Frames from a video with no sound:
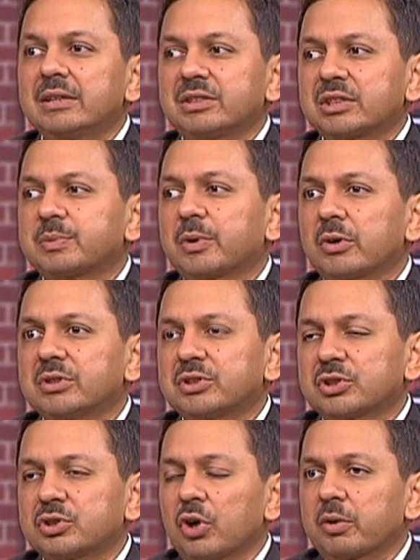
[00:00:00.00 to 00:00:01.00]
just because
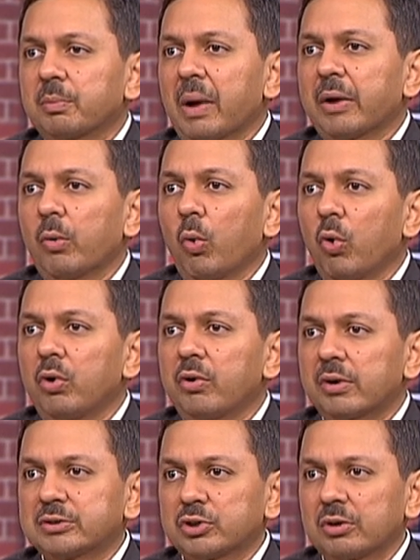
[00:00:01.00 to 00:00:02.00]
it's not my own
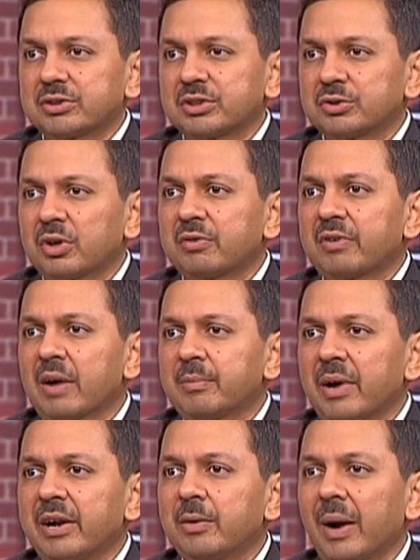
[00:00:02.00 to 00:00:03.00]
resources or if I'm
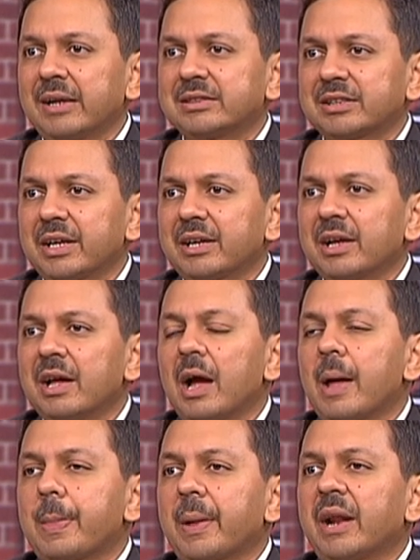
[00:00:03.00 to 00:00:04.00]
advising,
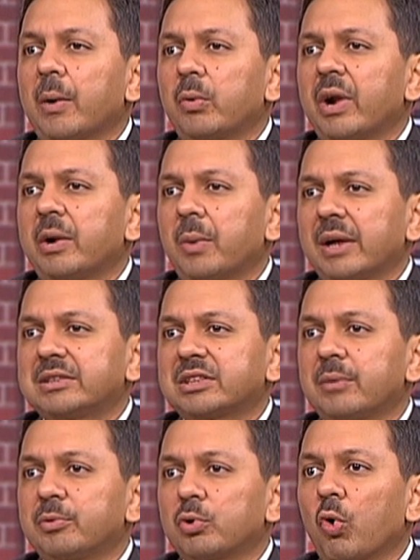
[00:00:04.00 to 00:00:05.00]
mm. then I would advise
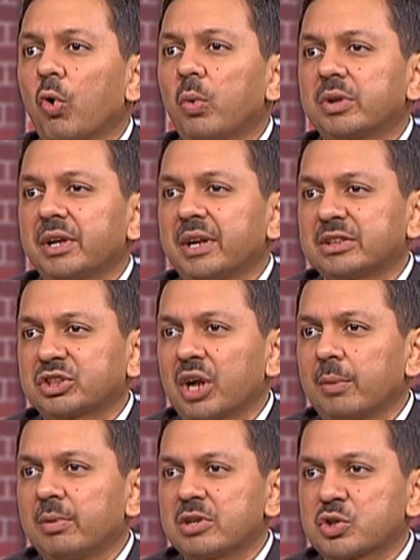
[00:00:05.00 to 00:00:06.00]
them to go with an
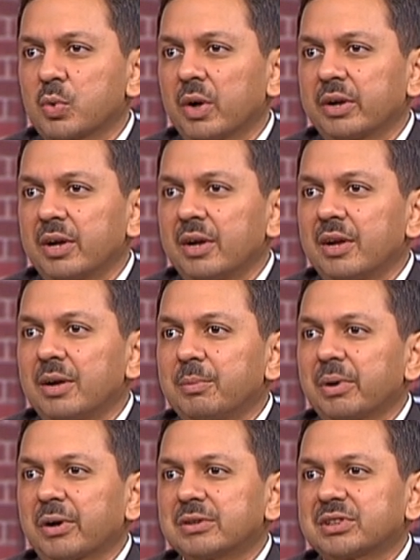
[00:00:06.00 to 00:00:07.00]
established one.
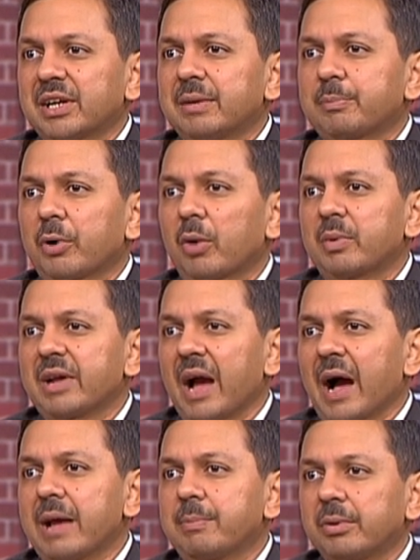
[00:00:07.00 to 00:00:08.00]
Because then probably
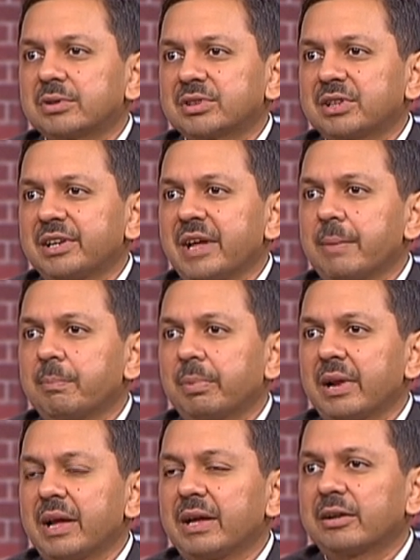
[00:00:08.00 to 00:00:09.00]
I personally am
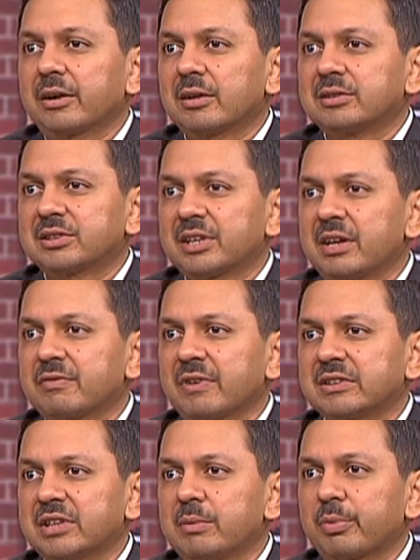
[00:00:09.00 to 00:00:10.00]
playing little safe
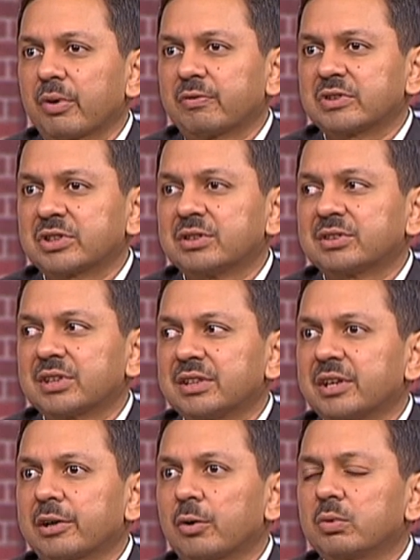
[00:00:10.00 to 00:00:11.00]
as a professional saying
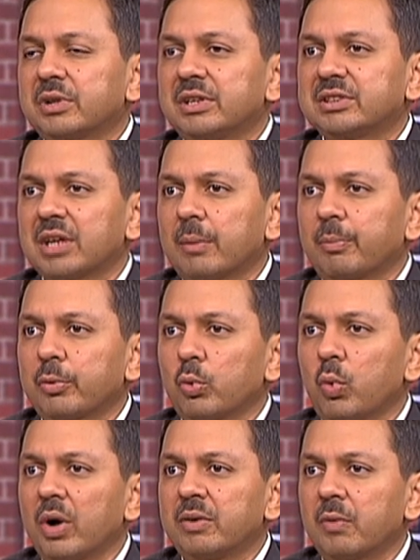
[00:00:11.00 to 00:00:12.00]
that, look, these are
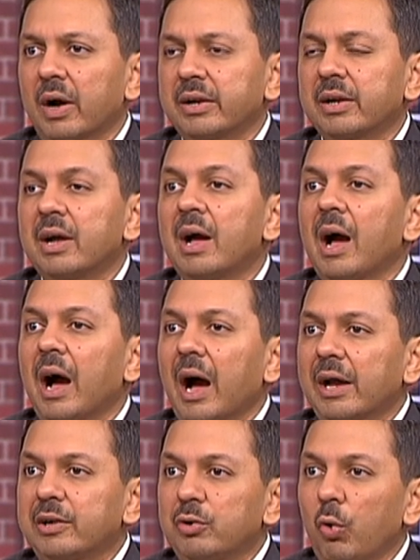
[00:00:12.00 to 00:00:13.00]
proven one.
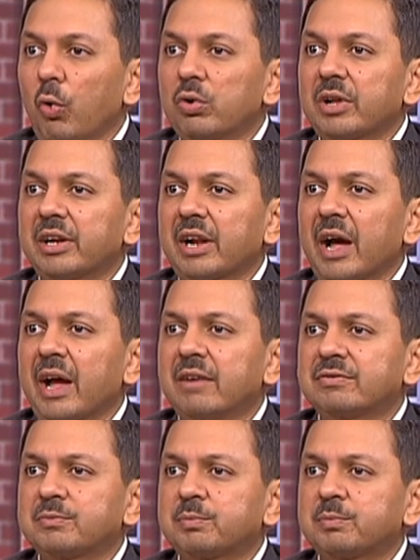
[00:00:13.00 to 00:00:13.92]
I know that I have